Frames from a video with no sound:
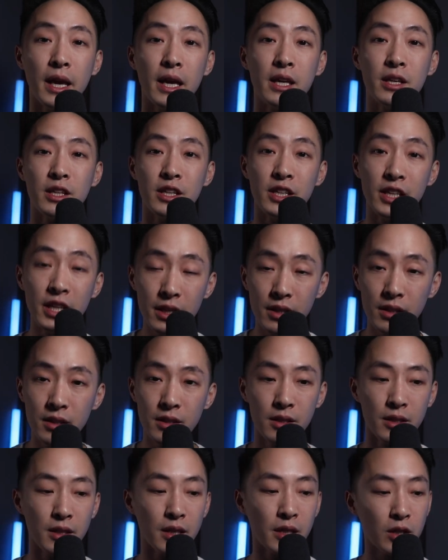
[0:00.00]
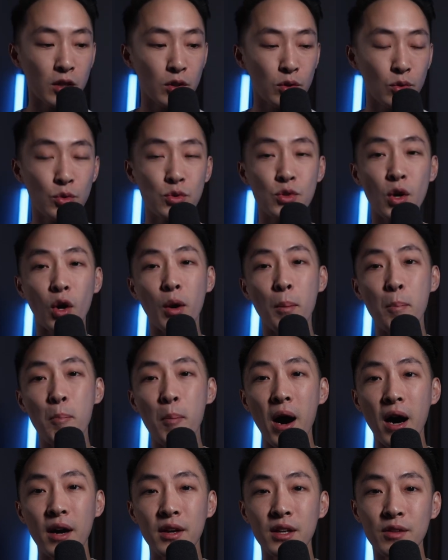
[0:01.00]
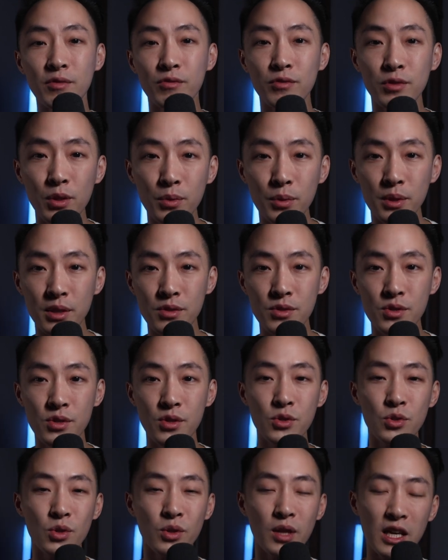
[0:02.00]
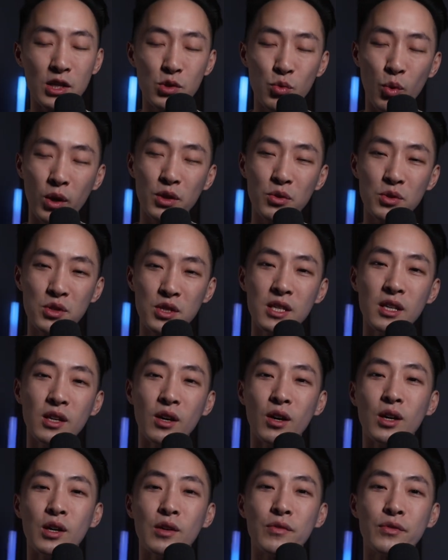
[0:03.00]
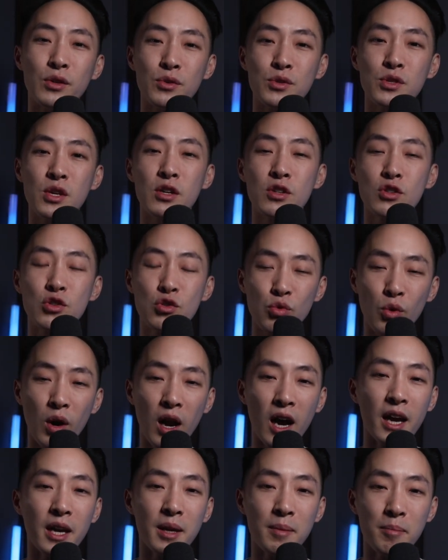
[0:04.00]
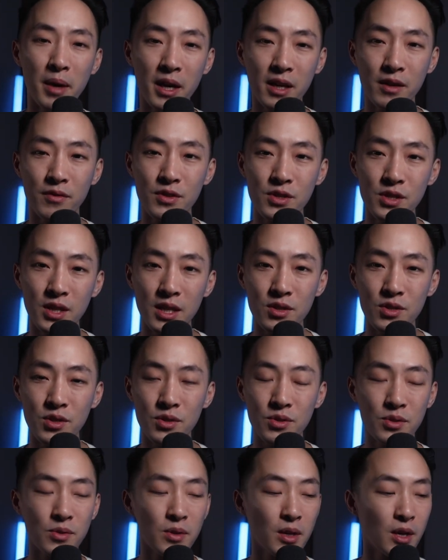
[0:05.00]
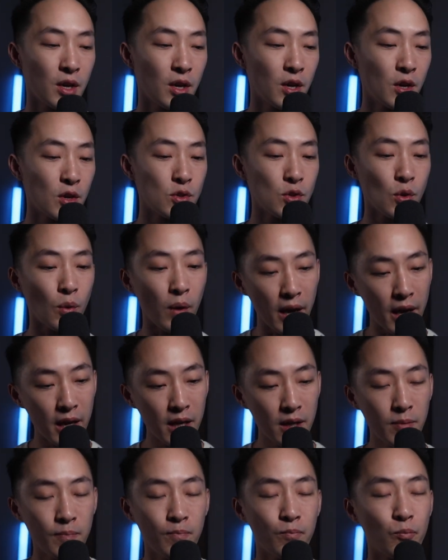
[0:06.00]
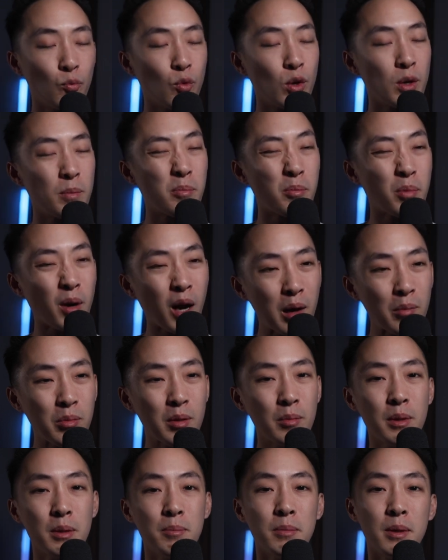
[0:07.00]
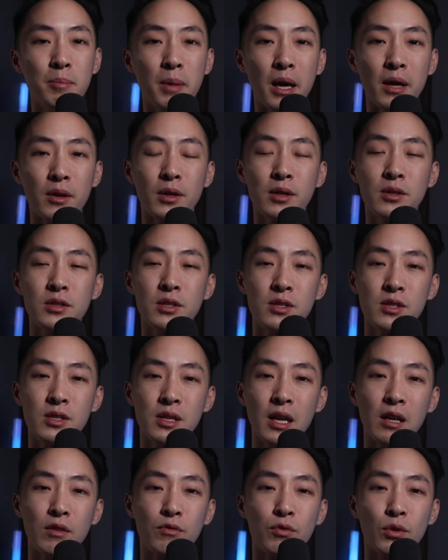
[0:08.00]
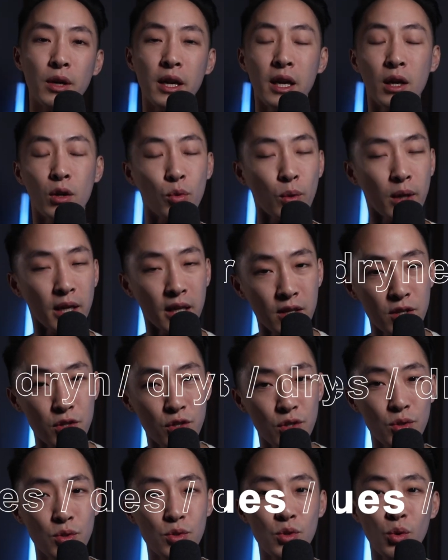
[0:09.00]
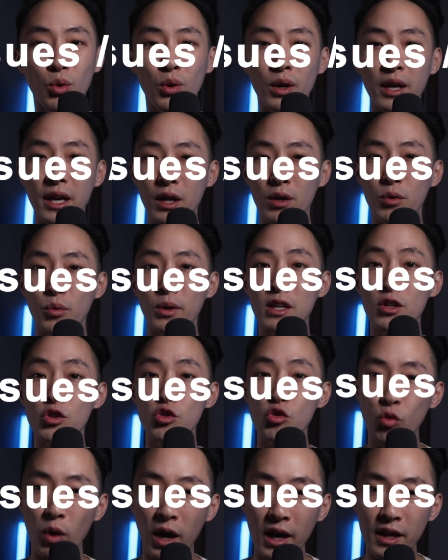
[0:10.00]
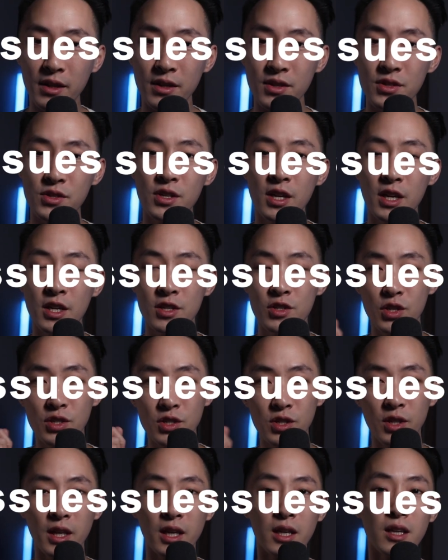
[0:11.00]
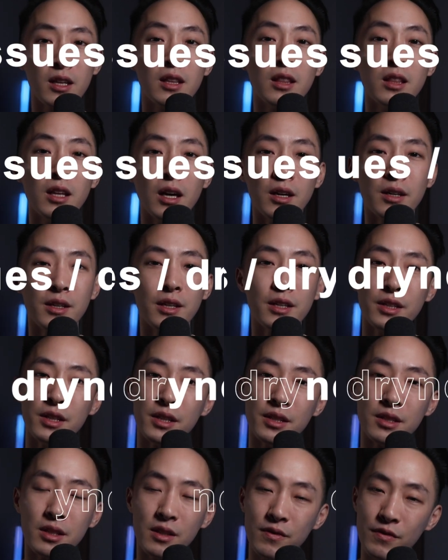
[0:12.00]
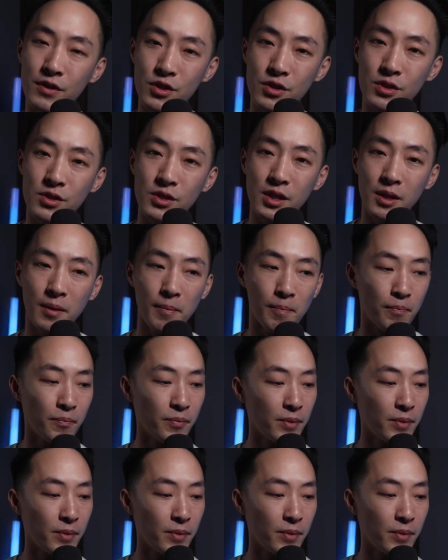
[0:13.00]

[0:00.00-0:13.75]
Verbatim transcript: And yin includes our body fluids. So that's why you see all of those dry manifestations. So A would probably be better to stand for airway issues or airway dryness. Just think lung yin deficiency.